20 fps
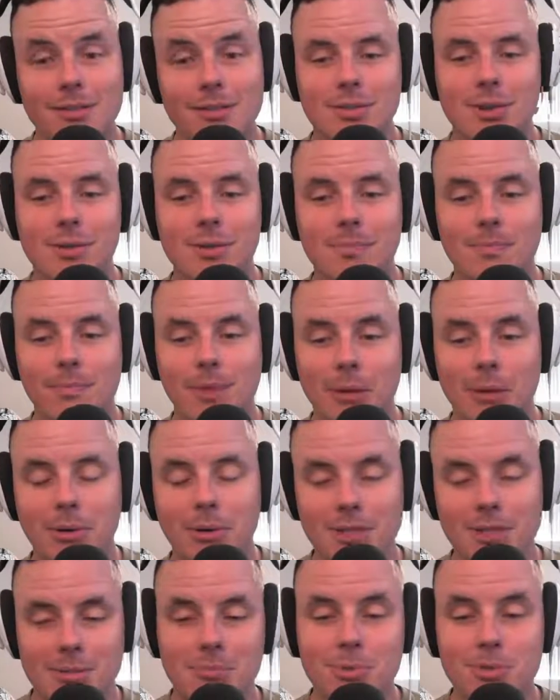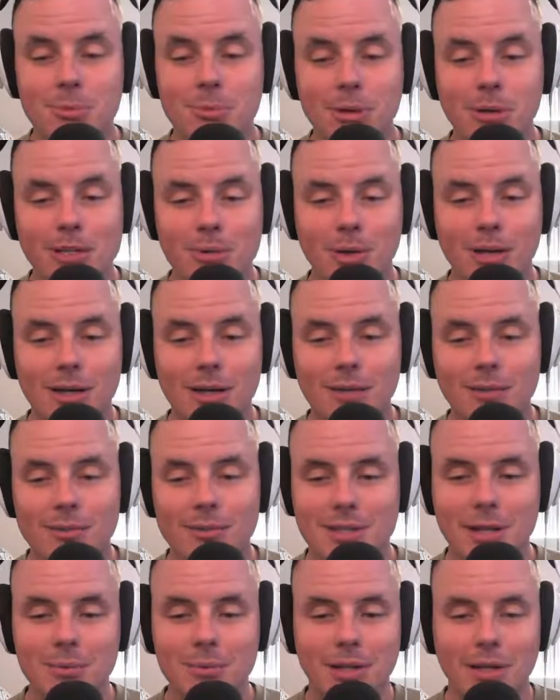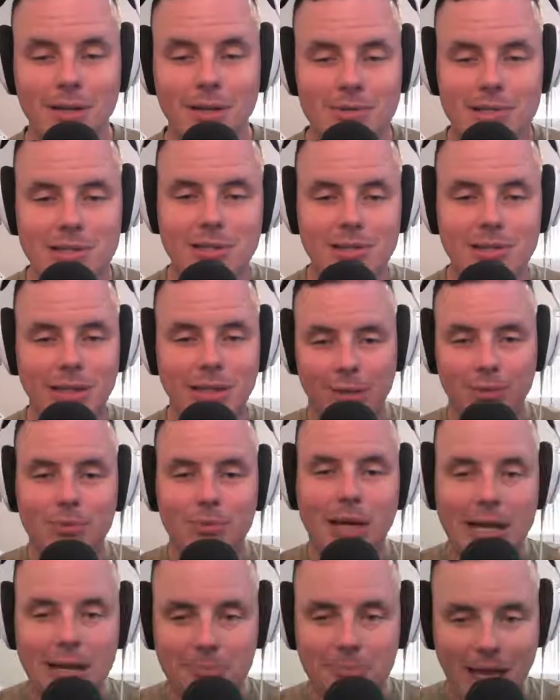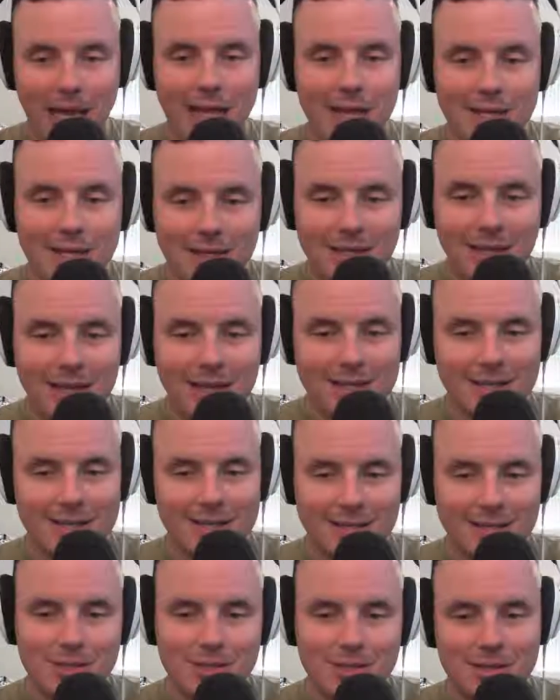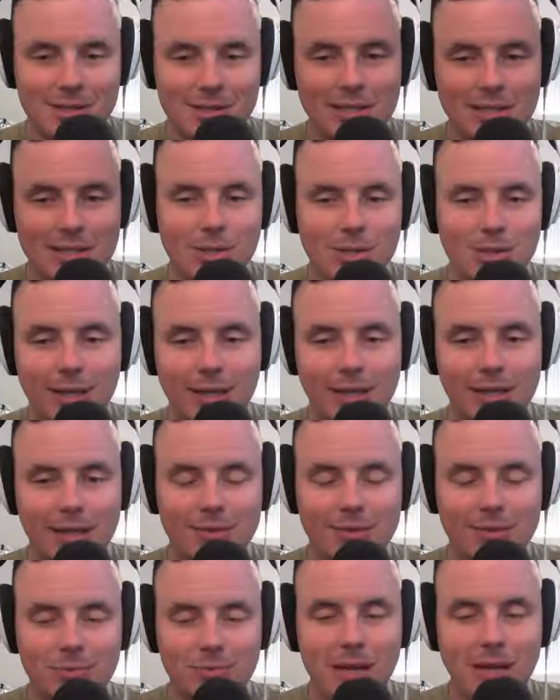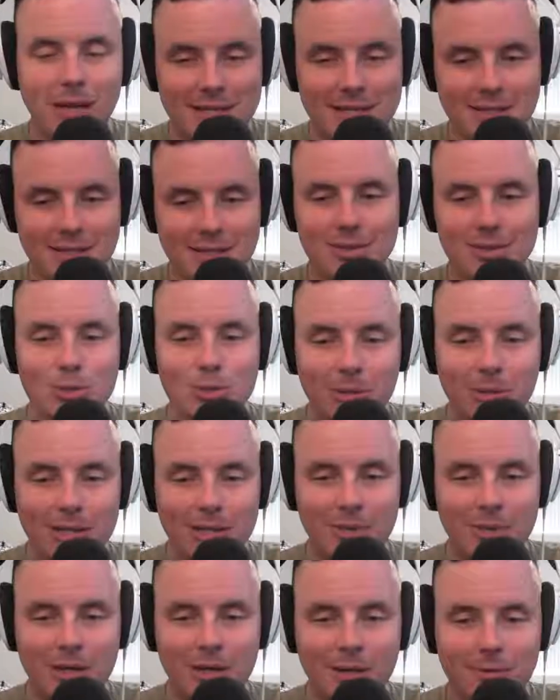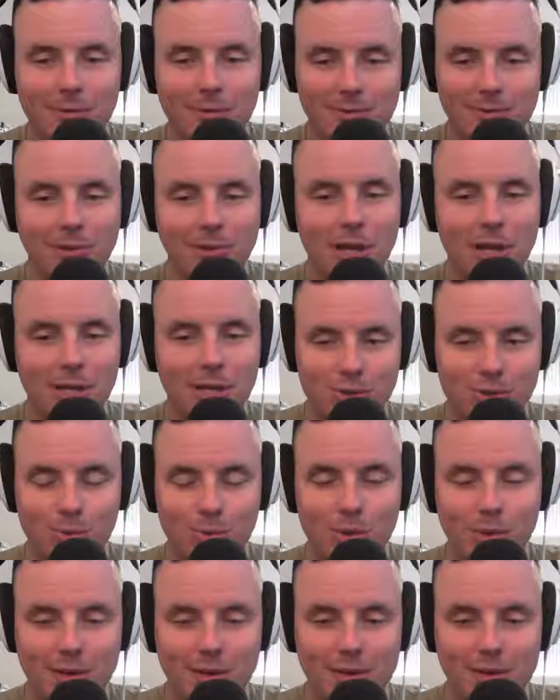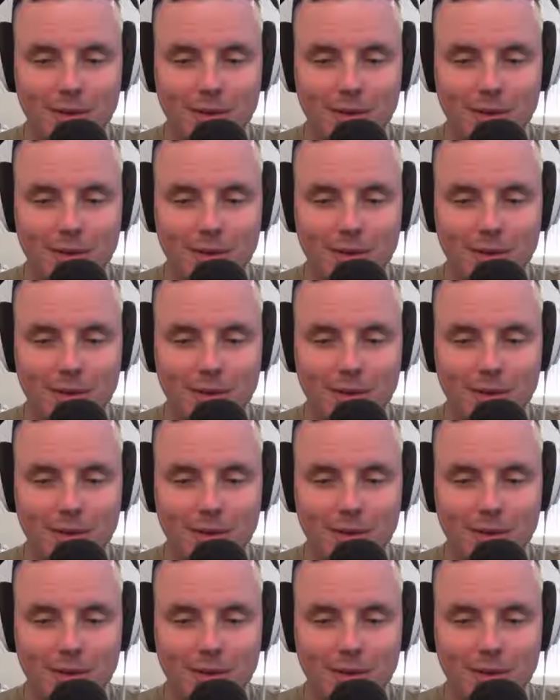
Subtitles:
So I bought some 2x12s and one of those little like ramp end kits that just lets you like rest the 2x12s flush with,